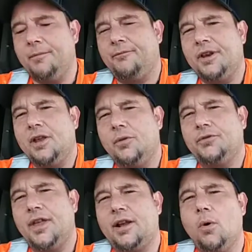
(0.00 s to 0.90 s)
videos
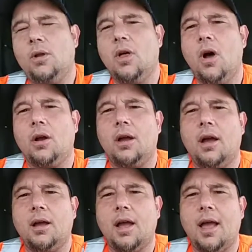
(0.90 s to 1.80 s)
that go along
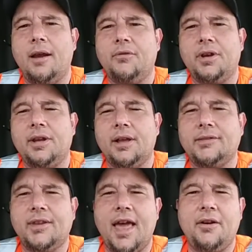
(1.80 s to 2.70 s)
every
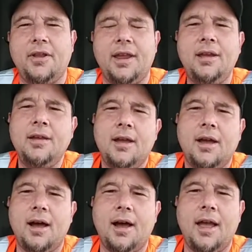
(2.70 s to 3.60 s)
Saturday,
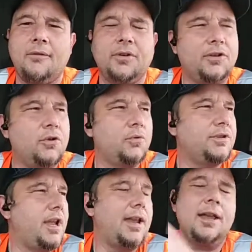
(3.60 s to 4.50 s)
every
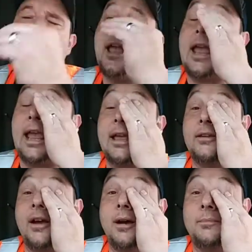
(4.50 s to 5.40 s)
Tuesday, and
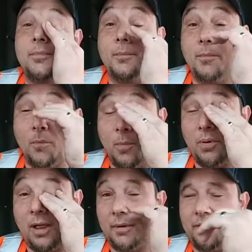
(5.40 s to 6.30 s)
we'll
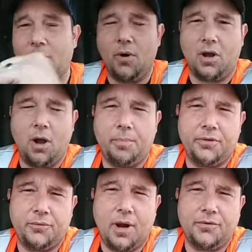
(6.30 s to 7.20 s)
probably throw in a couple
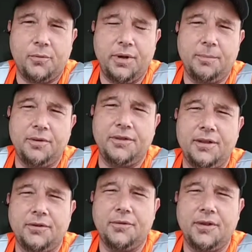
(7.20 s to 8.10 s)
throughout the week. But
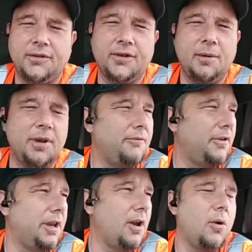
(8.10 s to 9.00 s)
this is going to be a
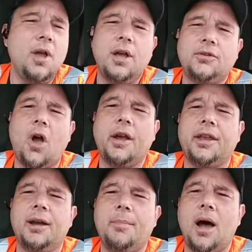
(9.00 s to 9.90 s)
video
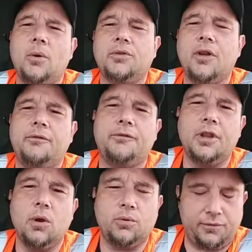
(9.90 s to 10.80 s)
talking about float.